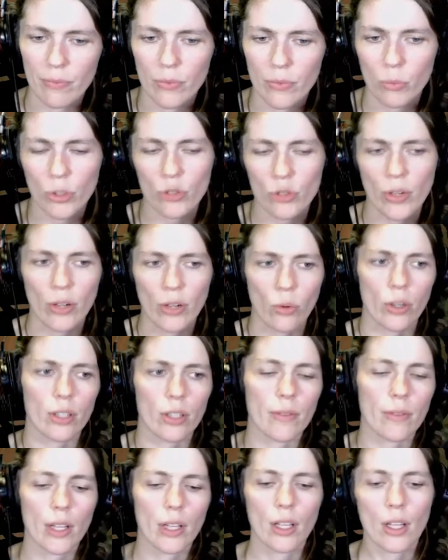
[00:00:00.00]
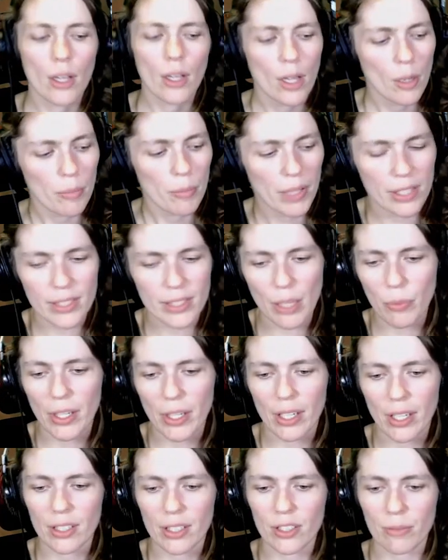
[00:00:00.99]
we'll Dread Horde. Because then we
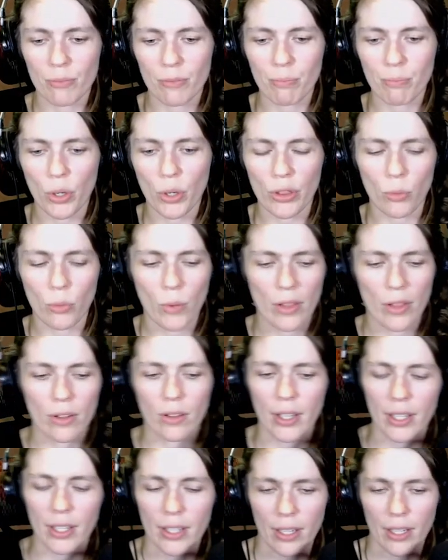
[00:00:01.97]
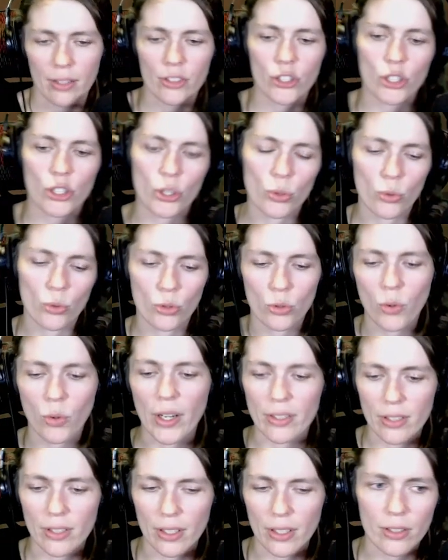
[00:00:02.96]
can board the Weatherlight
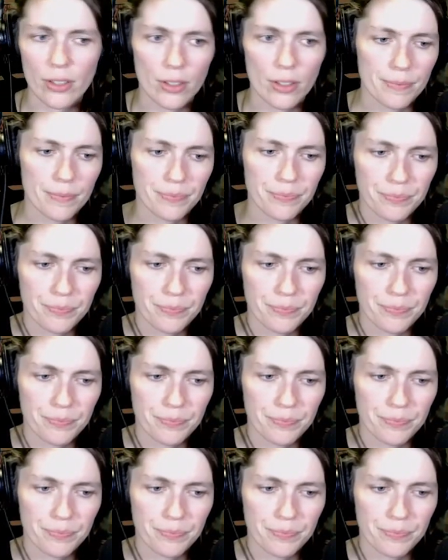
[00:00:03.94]
twice next turn.